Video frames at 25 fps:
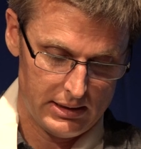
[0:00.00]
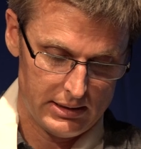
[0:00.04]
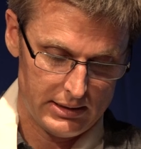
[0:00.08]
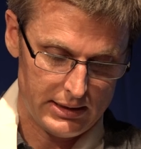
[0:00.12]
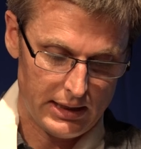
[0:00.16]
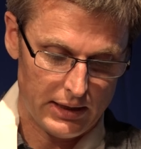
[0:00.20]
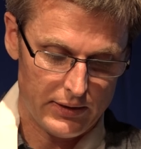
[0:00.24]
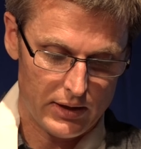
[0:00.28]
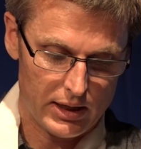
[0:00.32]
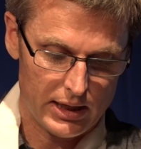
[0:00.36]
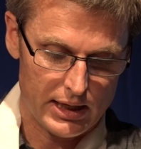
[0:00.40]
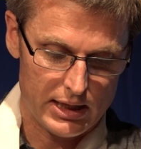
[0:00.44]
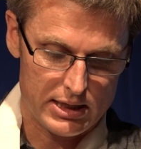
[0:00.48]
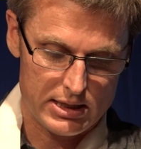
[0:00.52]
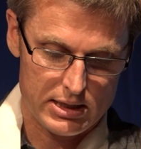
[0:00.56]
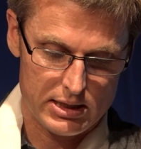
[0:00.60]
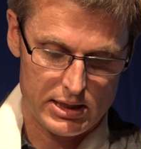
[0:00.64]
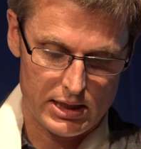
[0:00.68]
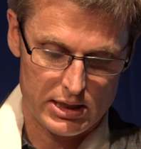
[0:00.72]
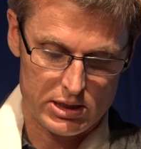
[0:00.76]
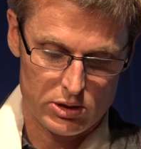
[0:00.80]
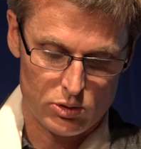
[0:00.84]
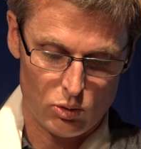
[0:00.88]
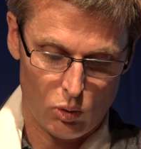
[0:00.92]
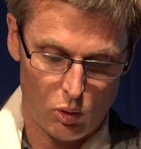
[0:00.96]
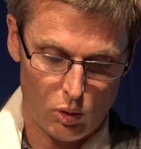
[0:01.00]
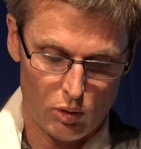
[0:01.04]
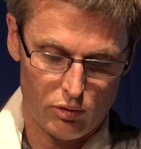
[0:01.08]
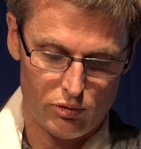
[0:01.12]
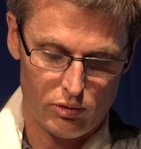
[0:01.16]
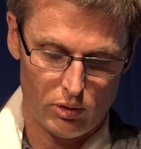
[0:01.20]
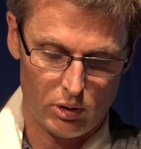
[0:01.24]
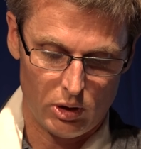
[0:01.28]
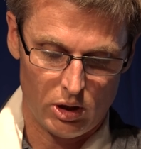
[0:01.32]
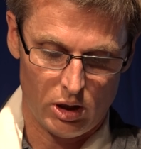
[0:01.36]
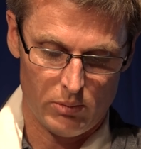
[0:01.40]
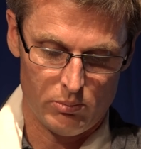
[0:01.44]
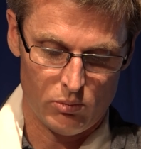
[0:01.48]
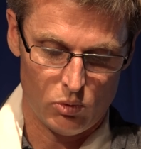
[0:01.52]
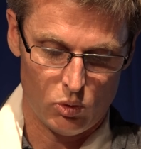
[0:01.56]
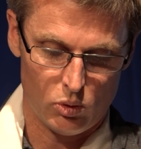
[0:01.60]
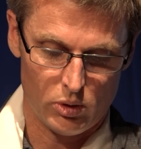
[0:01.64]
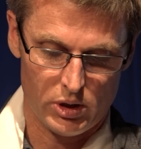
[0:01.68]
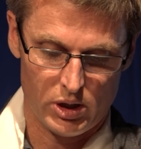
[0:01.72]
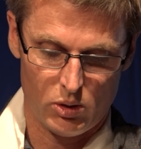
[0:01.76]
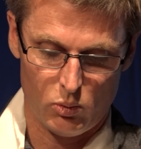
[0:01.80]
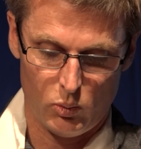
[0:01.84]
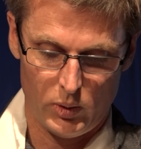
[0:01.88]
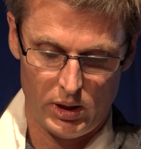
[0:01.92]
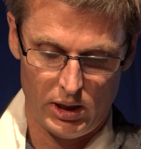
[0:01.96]
Nonetheless, there's an awful lot more
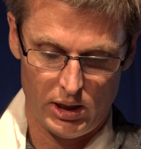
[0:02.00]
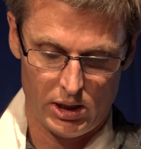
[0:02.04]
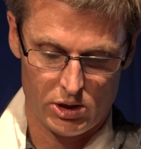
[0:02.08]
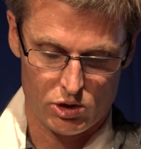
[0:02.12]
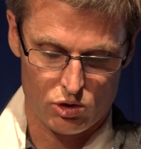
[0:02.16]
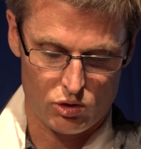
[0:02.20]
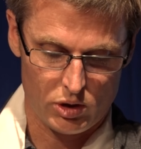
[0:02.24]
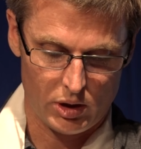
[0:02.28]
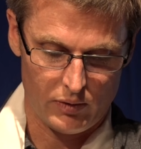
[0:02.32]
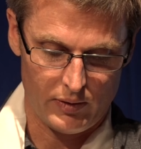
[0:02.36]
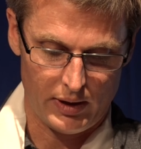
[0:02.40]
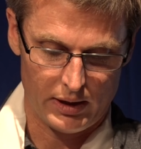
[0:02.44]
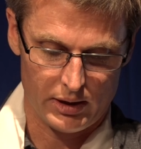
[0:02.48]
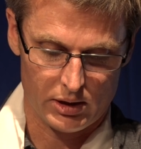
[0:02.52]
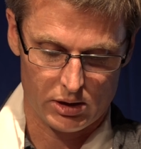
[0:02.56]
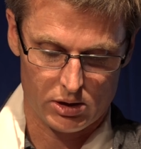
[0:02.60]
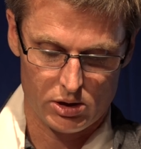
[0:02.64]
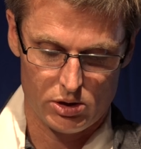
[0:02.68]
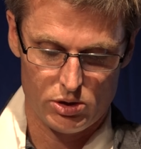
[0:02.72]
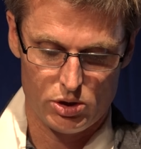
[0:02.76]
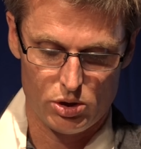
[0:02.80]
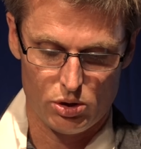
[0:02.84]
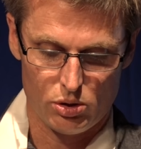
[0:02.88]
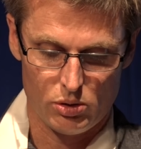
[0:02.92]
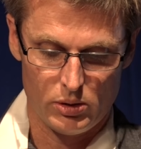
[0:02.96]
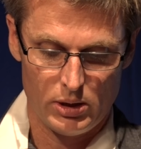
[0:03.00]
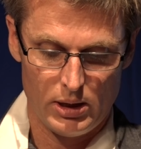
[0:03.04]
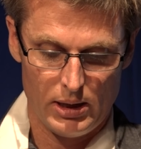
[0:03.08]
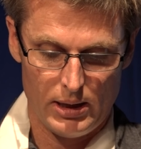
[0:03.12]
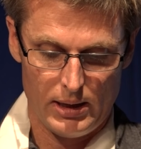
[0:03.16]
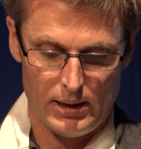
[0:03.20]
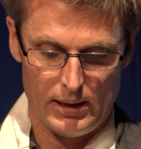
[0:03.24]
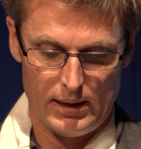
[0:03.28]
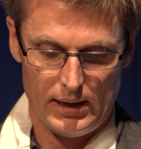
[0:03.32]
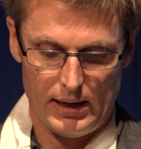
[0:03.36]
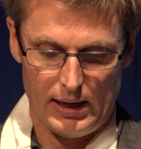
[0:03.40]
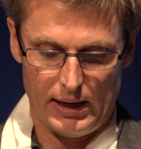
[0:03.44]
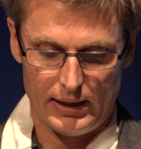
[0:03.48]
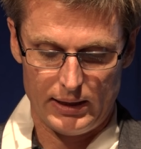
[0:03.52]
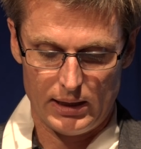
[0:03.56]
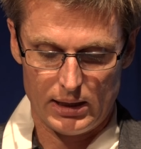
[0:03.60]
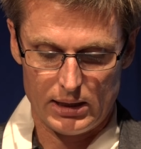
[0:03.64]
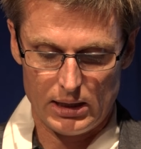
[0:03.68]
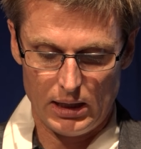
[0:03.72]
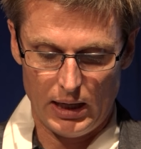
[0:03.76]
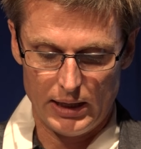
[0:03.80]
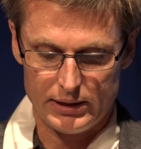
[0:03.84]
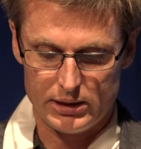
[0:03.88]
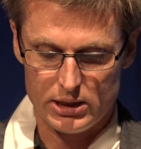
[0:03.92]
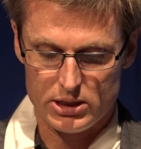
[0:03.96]
that we in Triratna could do, and I'd
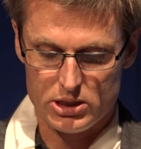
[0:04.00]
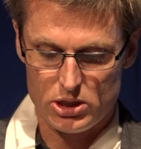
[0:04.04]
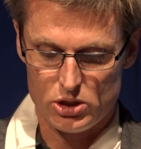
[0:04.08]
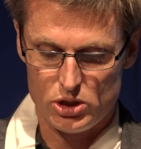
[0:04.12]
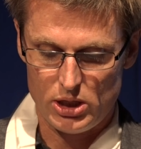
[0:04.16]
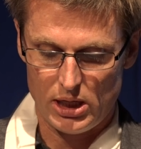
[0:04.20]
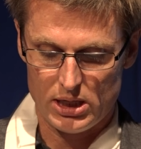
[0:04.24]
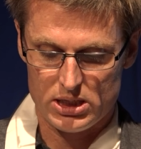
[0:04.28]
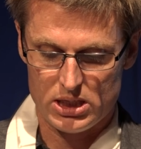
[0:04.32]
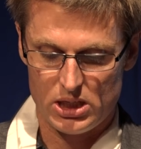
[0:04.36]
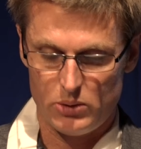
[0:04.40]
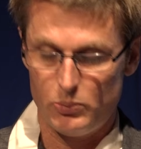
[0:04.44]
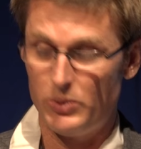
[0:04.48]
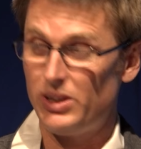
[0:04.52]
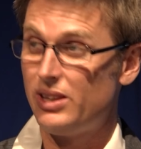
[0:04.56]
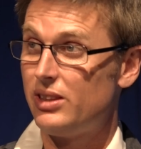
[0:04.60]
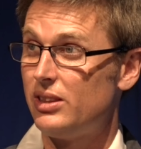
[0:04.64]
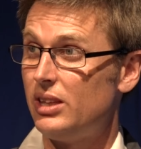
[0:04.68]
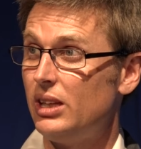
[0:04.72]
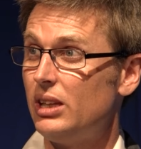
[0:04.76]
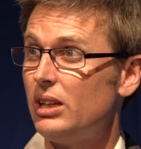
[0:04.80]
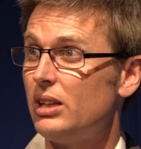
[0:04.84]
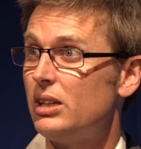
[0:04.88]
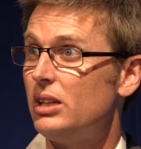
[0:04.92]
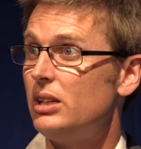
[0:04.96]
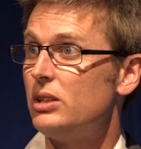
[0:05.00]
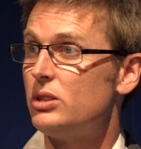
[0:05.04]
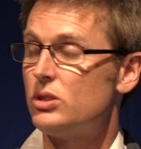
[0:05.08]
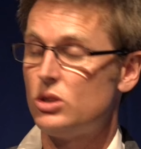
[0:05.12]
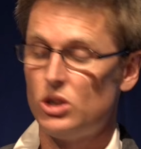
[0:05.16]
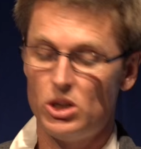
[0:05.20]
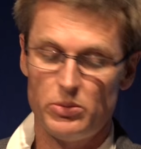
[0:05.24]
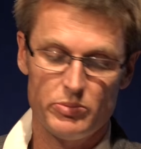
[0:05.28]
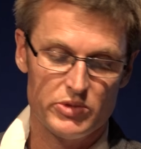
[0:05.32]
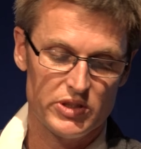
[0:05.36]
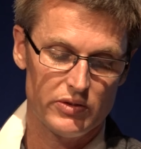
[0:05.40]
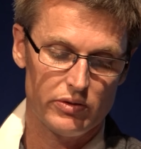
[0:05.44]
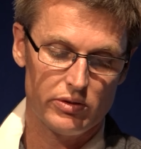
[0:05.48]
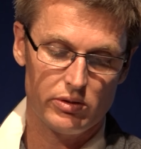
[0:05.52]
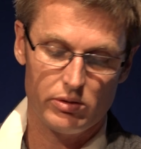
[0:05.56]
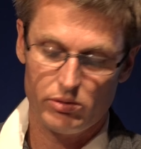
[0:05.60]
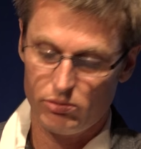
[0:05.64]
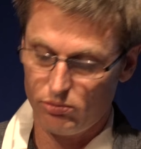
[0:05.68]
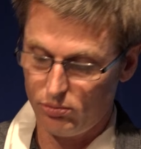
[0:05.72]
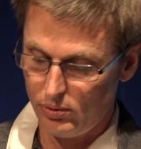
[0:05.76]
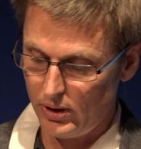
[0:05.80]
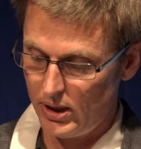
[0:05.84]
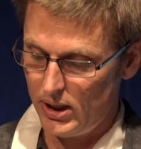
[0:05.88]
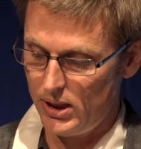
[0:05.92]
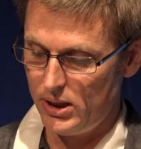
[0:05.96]
like to suggest that we think in terms of
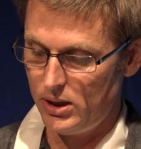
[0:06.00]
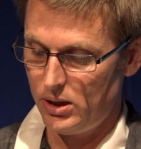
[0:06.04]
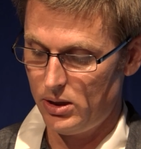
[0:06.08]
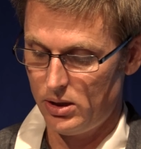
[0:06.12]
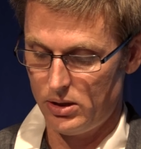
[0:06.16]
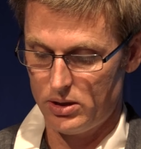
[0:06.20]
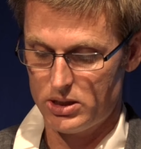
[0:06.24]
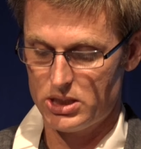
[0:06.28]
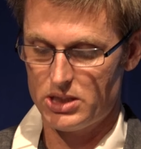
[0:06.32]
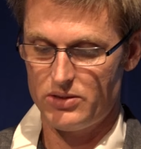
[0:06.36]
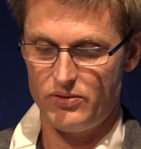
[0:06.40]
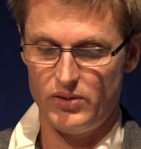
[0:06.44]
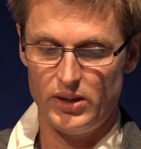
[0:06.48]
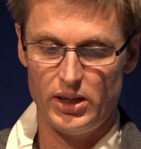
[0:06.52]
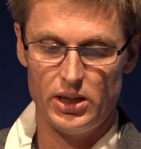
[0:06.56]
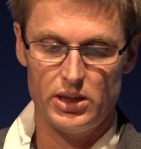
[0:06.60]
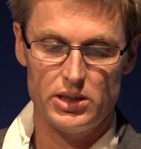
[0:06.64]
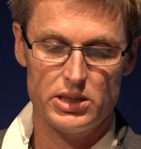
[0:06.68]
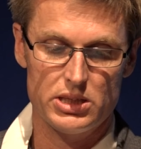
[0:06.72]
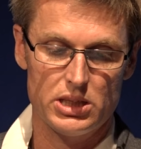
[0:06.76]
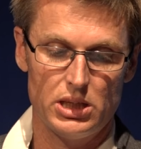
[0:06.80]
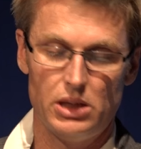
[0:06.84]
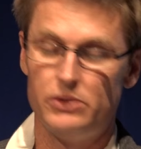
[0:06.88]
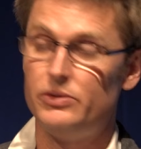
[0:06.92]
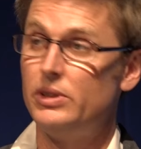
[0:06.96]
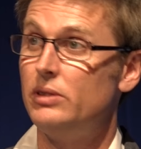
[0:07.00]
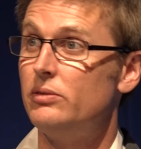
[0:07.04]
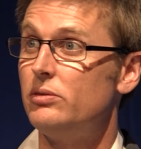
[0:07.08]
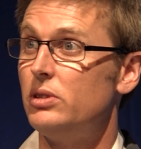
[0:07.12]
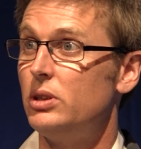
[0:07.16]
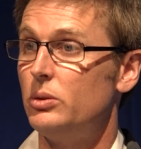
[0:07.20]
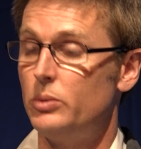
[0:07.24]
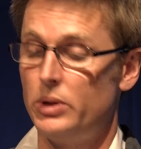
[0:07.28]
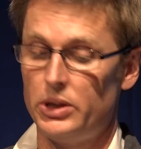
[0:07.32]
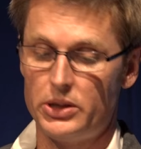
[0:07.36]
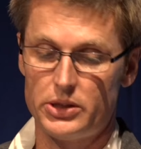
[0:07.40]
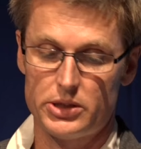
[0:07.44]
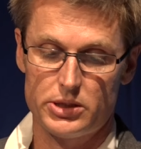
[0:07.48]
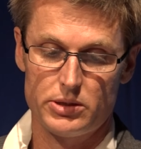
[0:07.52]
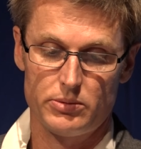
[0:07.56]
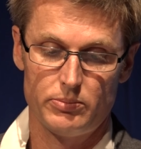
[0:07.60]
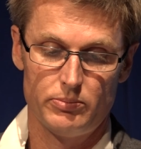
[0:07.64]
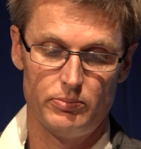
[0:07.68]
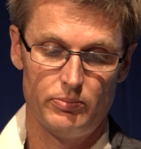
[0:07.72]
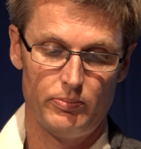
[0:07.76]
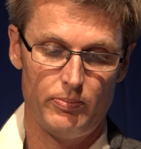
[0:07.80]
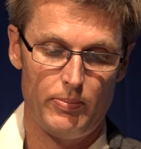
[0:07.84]
three spheres of influence.